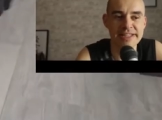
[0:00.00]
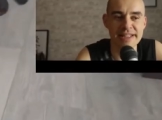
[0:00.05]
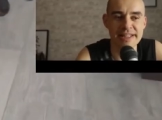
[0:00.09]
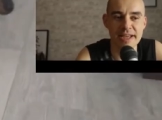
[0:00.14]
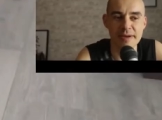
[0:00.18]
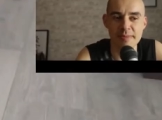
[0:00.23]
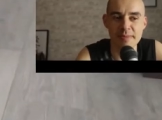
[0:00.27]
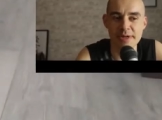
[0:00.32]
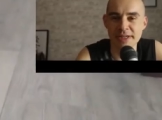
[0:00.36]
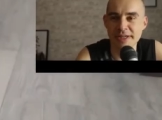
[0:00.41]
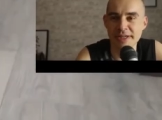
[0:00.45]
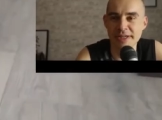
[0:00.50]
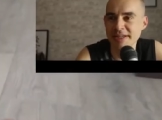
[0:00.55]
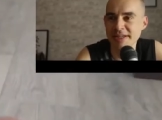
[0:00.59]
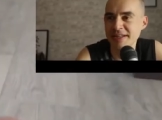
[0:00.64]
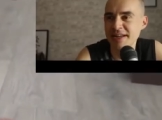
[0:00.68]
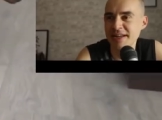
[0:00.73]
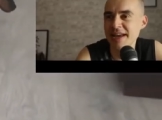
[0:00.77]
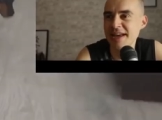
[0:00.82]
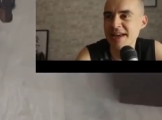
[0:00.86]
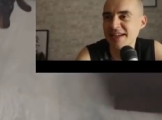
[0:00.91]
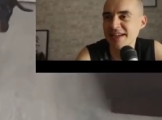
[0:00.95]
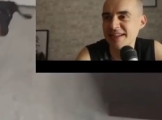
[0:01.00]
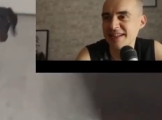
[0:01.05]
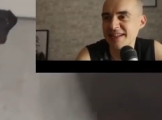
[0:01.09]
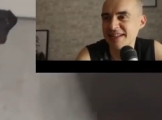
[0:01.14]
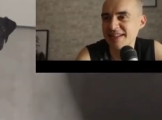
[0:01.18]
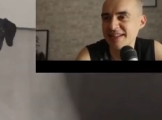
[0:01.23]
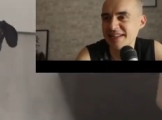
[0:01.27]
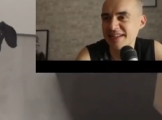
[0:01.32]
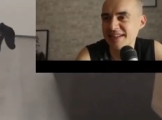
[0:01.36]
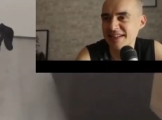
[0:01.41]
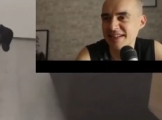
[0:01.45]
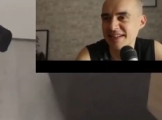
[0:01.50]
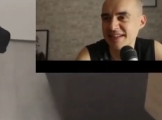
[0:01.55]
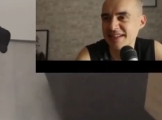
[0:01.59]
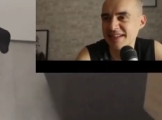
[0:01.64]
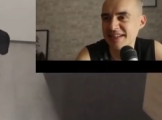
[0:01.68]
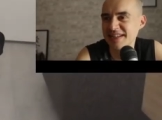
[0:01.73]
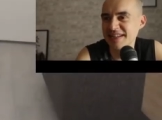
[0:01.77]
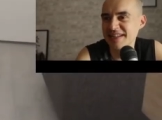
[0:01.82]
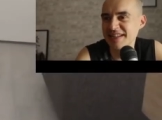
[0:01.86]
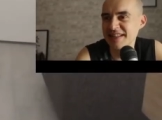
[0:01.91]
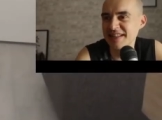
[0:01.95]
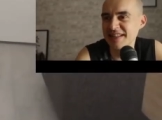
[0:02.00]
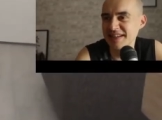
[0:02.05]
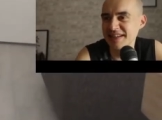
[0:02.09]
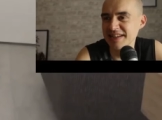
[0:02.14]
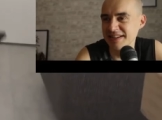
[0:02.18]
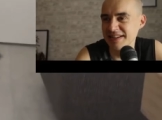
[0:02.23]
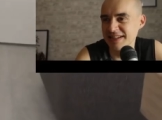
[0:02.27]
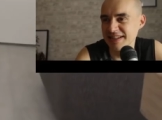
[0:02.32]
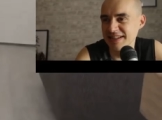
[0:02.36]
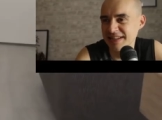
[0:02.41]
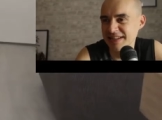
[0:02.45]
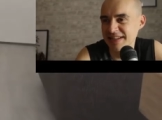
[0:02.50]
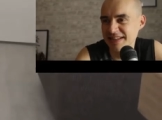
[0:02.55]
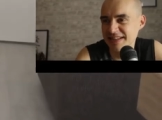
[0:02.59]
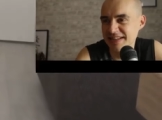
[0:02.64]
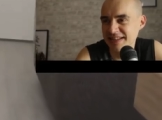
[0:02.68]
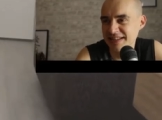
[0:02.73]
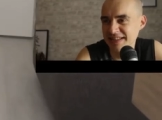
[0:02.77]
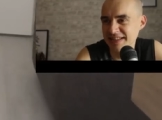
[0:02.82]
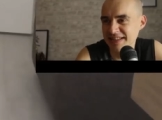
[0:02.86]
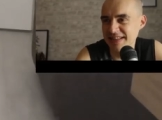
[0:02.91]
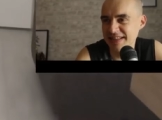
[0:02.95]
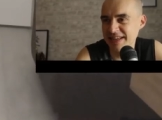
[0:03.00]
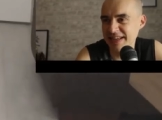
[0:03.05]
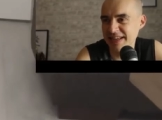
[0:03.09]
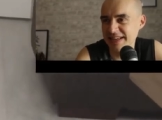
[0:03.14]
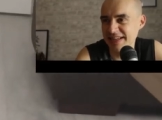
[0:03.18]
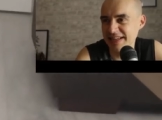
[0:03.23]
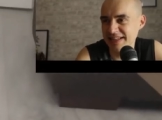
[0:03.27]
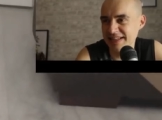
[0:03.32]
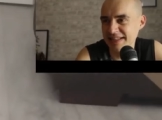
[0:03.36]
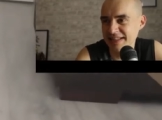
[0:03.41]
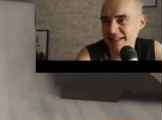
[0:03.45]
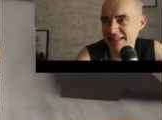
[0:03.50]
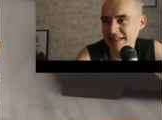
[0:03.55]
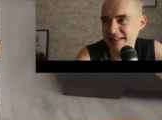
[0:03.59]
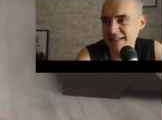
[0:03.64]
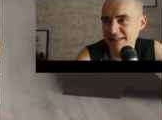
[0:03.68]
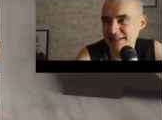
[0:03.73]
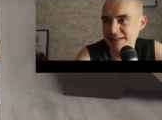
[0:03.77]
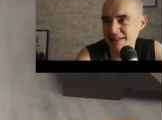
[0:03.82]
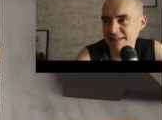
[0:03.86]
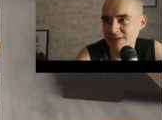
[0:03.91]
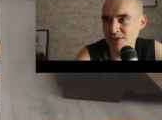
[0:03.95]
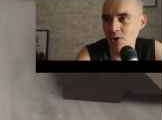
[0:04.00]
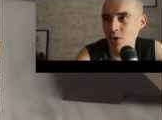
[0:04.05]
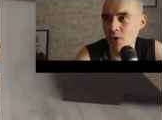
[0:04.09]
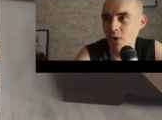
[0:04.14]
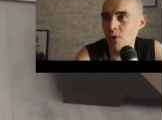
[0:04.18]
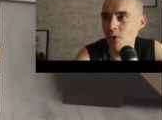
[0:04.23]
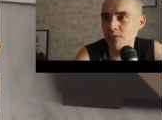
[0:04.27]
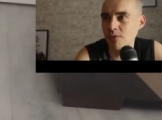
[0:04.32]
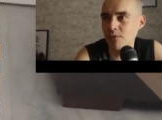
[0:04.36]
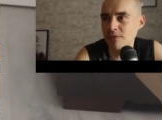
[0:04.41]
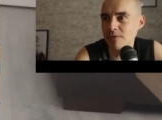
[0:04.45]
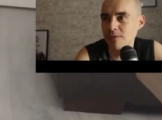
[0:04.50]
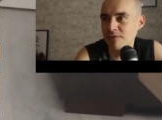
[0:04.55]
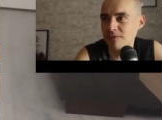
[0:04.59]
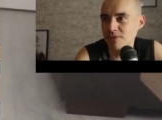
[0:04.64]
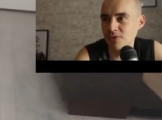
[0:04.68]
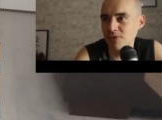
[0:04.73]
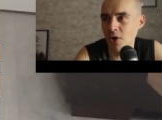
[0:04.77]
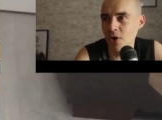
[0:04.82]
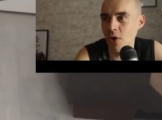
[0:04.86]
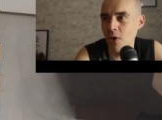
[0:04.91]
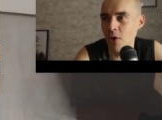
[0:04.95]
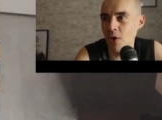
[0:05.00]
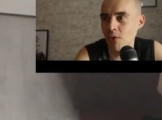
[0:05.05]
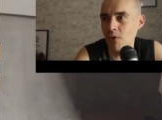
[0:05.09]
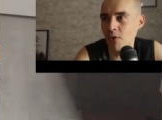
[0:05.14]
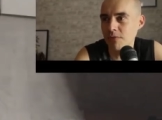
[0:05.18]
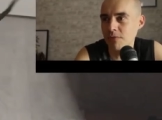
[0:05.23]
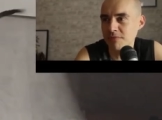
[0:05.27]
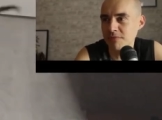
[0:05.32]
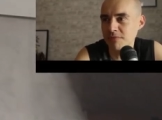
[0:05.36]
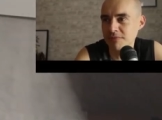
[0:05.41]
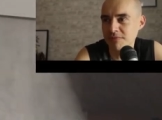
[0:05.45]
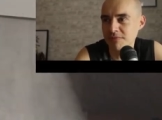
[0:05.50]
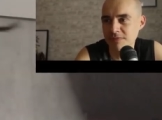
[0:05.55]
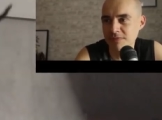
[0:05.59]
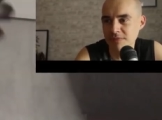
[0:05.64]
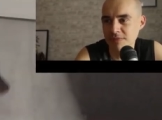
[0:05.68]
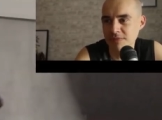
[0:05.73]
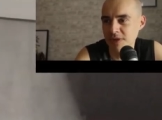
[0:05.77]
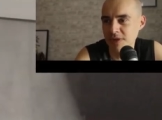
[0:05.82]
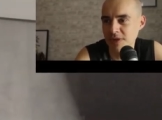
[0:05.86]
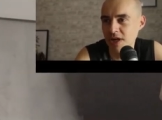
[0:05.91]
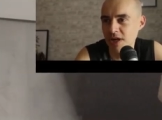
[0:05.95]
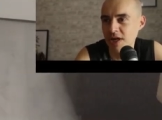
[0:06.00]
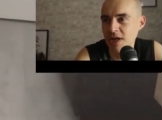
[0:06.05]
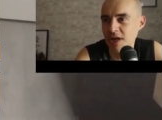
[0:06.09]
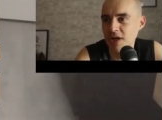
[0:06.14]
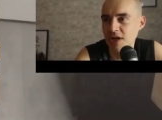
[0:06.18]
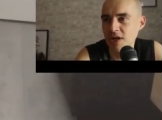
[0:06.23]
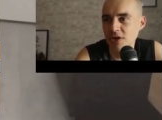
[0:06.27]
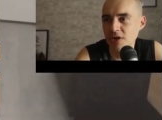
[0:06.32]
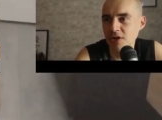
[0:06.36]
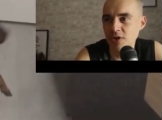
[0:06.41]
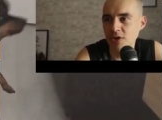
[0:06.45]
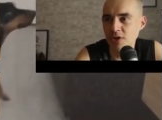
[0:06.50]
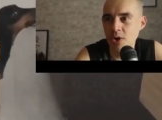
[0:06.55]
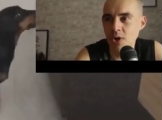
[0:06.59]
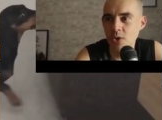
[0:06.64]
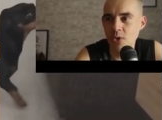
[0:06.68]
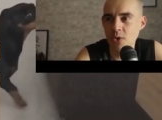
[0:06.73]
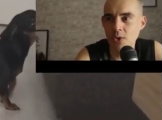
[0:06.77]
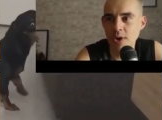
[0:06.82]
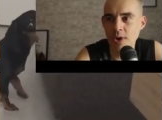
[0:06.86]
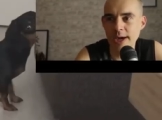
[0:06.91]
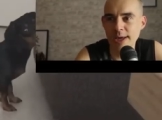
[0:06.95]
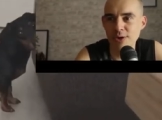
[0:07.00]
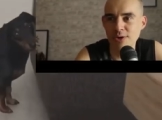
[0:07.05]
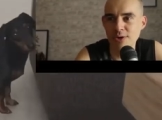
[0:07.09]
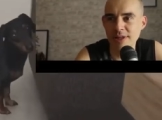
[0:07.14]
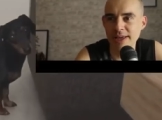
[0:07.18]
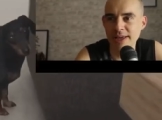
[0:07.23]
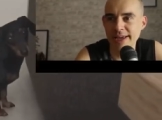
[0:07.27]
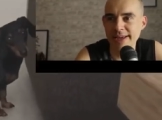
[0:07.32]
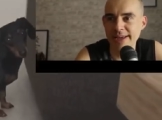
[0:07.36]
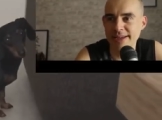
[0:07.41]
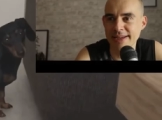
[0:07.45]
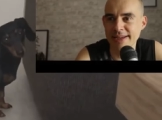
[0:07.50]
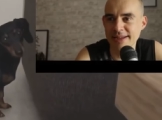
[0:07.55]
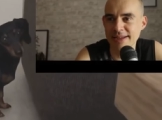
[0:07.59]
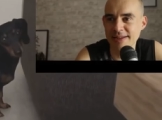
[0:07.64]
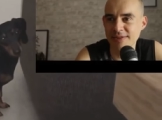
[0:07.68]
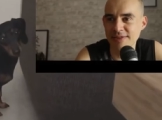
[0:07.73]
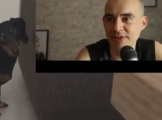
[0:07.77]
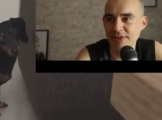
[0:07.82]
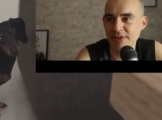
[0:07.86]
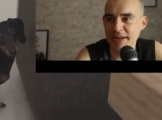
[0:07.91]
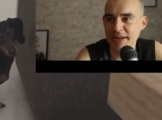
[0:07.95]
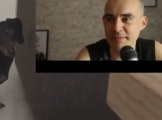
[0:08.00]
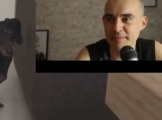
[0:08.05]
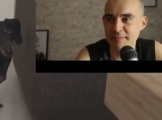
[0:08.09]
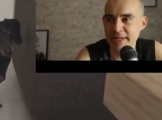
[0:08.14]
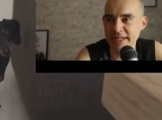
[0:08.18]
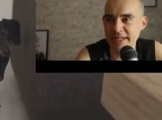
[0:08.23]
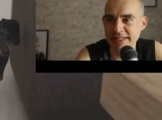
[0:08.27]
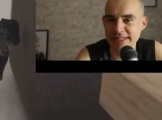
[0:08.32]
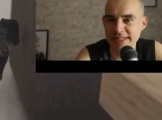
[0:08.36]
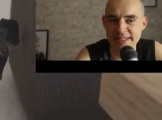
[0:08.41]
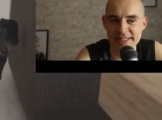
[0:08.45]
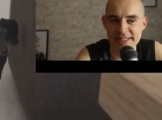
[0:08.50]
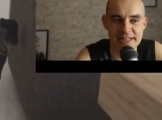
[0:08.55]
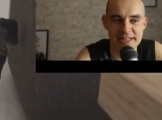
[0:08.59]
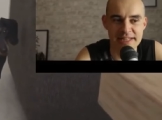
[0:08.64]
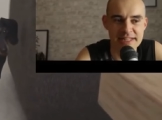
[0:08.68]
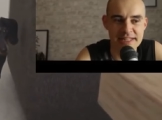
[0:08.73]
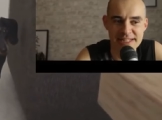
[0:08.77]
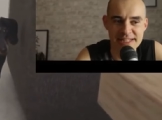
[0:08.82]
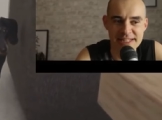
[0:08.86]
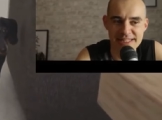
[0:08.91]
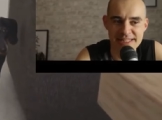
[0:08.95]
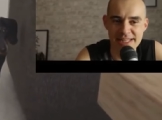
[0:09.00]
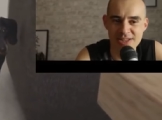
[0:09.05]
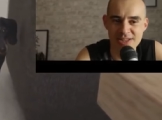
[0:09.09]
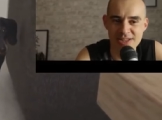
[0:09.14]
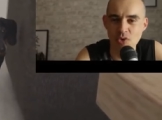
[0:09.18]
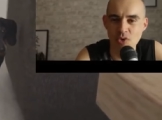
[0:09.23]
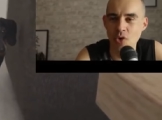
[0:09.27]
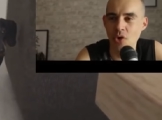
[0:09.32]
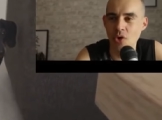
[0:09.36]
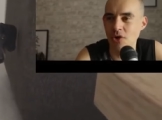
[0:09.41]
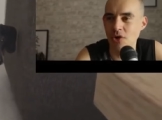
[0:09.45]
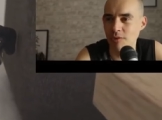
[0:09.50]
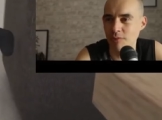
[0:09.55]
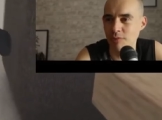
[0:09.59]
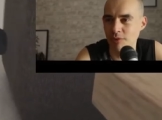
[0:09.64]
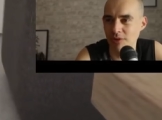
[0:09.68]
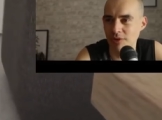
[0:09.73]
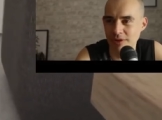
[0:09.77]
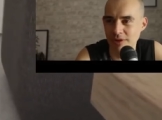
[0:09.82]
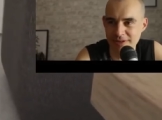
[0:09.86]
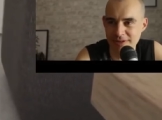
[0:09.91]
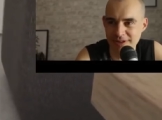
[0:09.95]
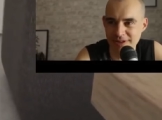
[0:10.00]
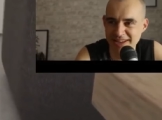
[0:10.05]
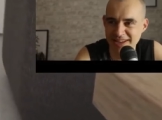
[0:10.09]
lemon. Clearly. You're like, no, no, no, I don't like vitamin C. That's horrible.